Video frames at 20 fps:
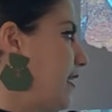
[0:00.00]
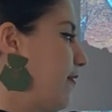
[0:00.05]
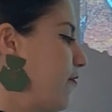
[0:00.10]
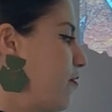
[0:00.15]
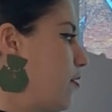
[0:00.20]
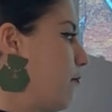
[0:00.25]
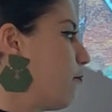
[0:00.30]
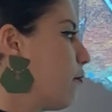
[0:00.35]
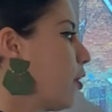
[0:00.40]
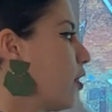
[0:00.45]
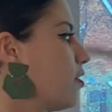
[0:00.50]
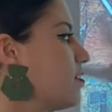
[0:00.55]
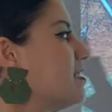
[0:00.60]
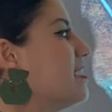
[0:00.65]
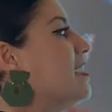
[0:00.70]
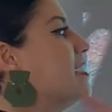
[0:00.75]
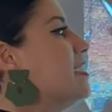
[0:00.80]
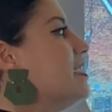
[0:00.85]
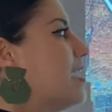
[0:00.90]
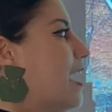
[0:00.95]
even the birds
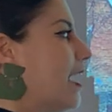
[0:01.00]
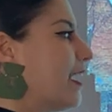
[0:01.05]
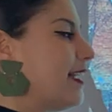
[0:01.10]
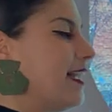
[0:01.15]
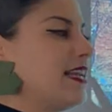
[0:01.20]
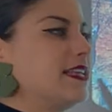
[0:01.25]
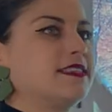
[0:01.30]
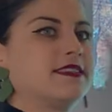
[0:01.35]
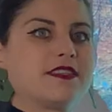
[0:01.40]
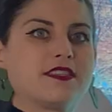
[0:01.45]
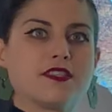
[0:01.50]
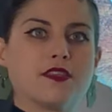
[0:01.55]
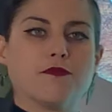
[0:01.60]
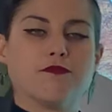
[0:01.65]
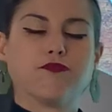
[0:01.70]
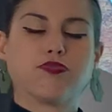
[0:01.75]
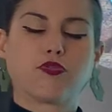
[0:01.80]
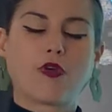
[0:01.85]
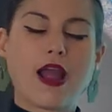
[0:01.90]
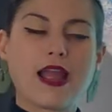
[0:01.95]
against the
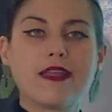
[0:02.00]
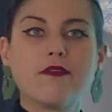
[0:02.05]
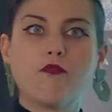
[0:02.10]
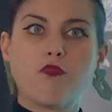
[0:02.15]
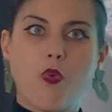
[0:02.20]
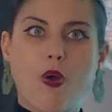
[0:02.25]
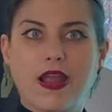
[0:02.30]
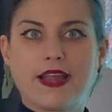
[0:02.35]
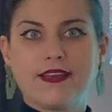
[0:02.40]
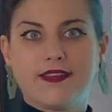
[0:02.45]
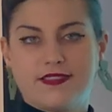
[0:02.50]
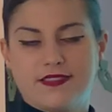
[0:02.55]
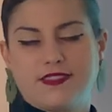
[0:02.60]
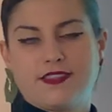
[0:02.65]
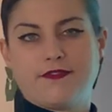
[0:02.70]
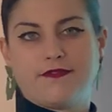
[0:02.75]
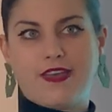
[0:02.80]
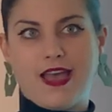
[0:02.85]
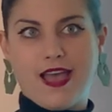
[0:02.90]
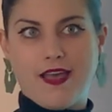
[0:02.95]
bright whiteness
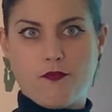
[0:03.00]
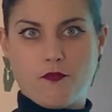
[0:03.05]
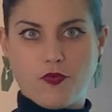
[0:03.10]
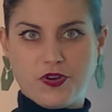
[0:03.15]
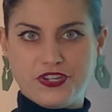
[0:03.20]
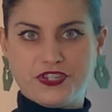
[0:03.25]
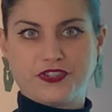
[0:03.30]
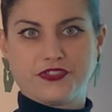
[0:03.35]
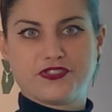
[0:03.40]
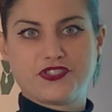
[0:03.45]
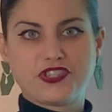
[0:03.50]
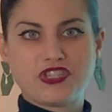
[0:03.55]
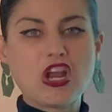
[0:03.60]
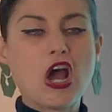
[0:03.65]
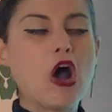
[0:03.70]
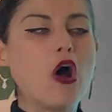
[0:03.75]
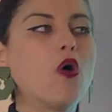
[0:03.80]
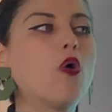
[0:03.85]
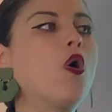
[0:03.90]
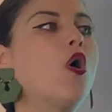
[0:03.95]
of that winter
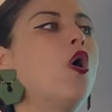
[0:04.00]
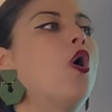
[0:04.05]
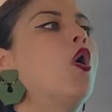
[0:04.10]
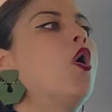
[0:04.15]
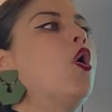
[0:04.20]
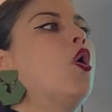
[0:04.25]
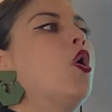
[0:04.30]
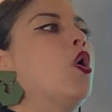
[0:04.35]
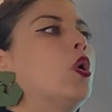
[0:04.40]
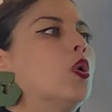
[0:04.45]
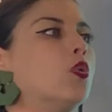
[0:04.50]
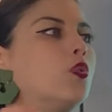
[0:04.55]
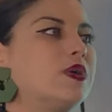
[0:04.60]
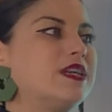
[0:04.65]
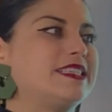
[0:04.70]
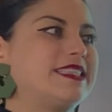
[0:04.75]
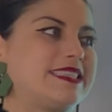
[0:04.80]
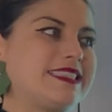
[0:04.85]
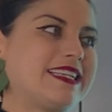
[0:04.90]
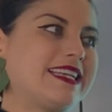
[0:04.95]
snow.
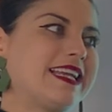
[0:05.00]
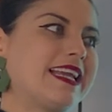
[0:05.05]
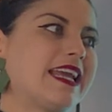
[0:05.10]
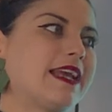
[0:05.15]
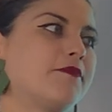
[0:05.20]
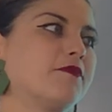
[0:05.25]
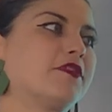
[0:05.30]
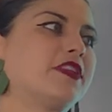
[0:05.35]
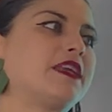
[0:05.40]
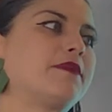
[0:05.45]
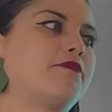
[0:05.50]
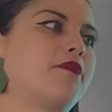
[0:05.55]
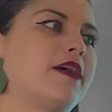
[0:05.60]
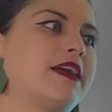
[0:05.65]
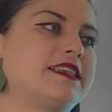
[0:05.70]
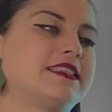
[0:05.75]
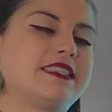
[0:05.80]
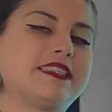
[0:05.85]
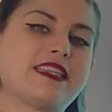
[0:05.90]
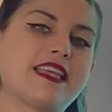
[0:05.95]
We see him really
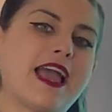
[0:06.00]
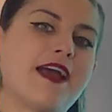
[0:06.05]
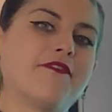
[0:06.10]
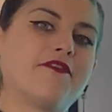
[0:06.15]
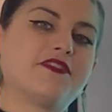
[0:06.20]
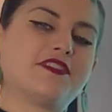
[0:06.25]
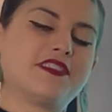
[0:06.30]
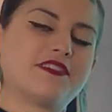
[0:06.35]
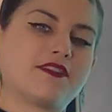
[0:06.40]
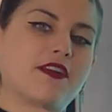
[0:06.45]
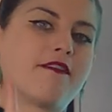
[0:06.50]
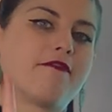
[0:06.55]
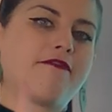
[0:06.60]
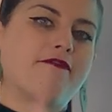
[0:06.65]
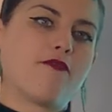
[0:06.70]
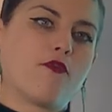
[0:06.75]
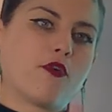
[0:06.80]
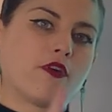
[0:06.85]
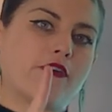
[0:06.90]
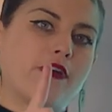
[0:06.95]
placing the emphasis on
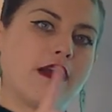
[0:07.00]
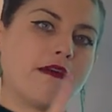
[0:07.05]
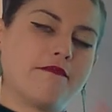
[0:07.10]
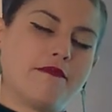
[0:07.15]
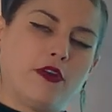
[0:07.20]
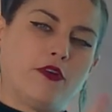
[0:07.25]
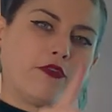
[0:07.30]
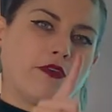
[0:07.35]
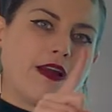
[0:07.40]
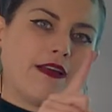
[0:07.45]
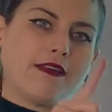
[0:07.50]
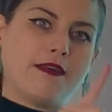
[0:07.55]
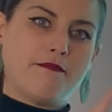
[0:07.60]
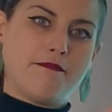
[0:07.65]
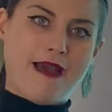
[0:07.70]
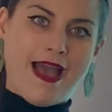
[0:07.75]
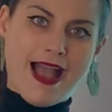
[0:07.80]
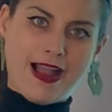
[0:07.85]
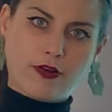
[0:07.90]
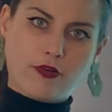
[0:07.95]
foreground, middle ground, and
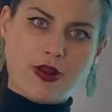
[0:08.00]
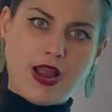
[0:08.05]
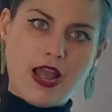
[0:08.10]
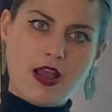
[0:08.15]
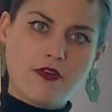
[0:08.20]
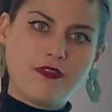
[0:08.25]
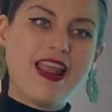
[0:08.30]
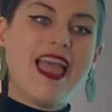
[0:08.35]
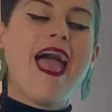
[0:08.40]
background,